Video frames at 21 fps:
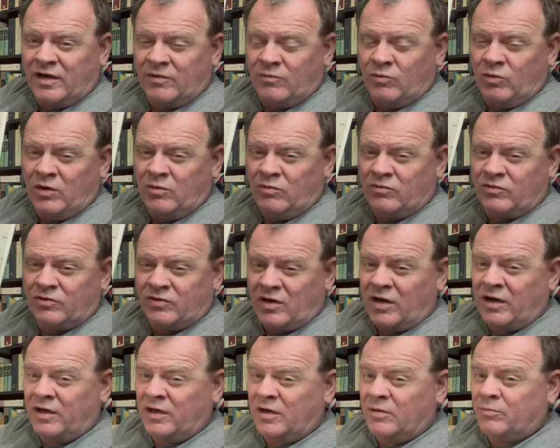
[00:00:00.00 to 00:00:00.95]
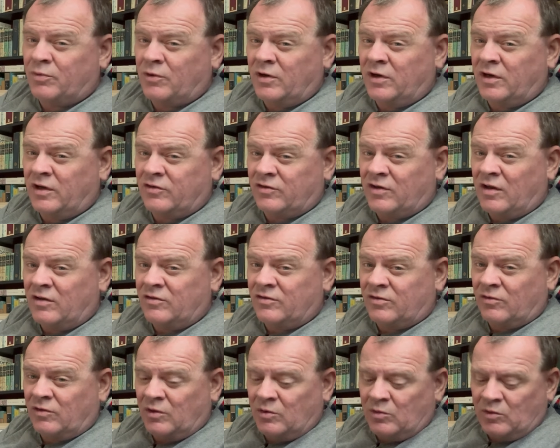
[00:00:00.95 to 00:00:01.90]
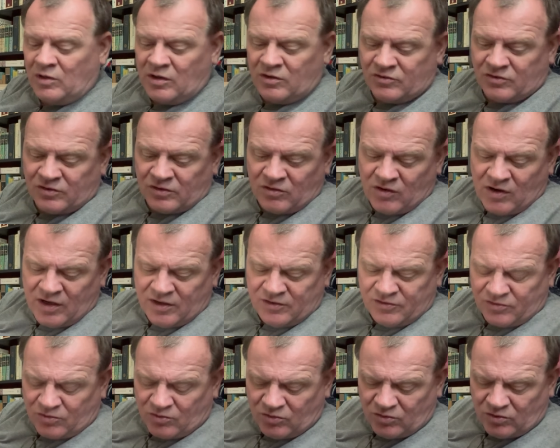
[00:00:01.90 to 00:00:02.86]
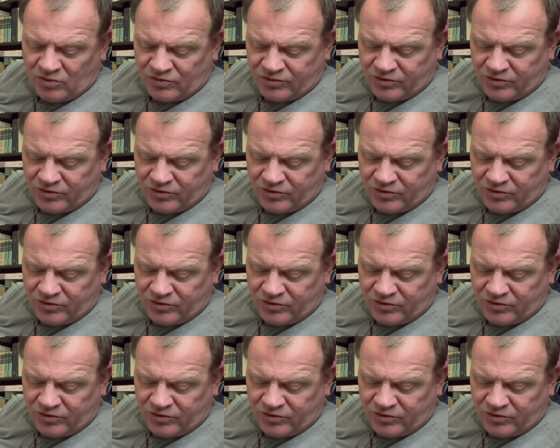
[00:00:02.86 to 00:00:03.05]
We studied him pretty extensively when I was in grad school,